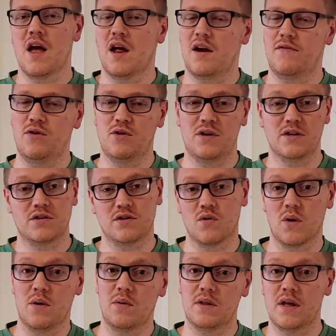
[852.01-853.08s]
if you
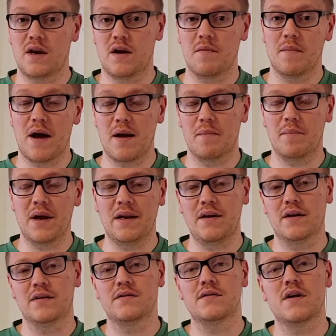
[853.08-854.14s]
disagree with any of my
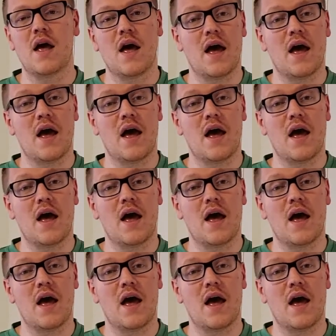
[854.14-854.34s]
opinions,